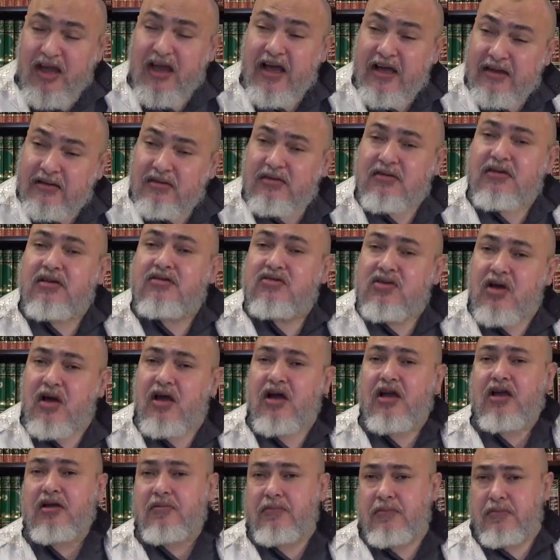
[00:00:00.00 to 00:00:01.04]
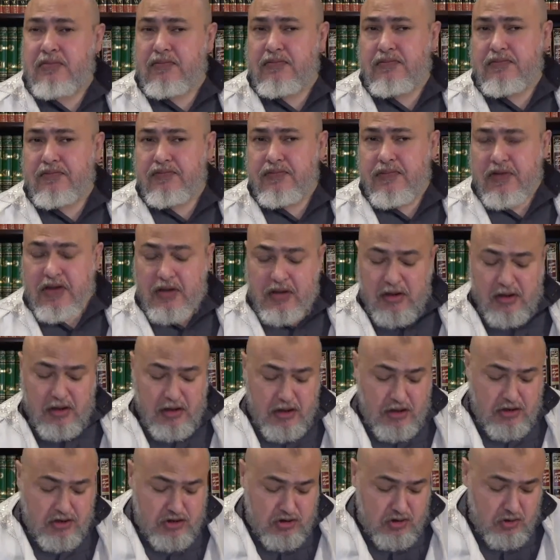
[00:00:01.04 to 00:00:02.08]
at the time.
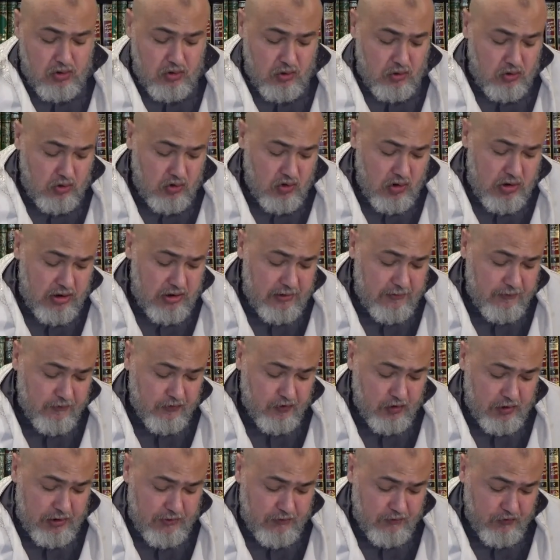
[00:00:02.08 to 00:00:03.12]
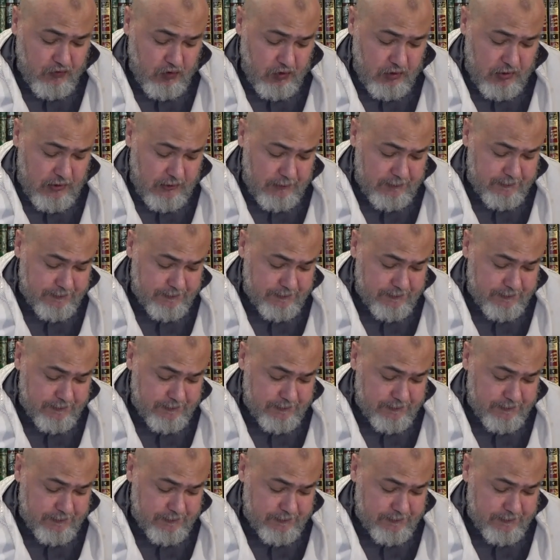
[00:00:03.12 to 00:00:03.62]
So look at 44.